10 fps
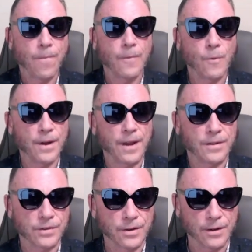One
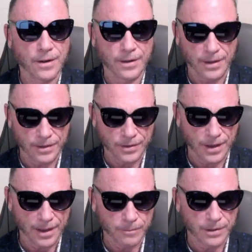has to earn these
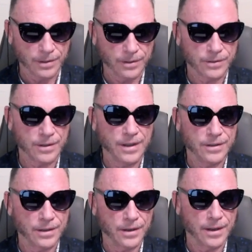names, and it's
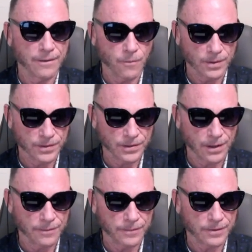easy to give
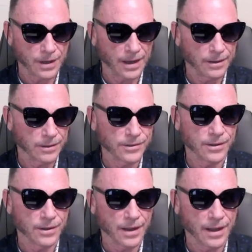oneself titles
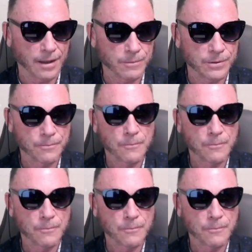and names.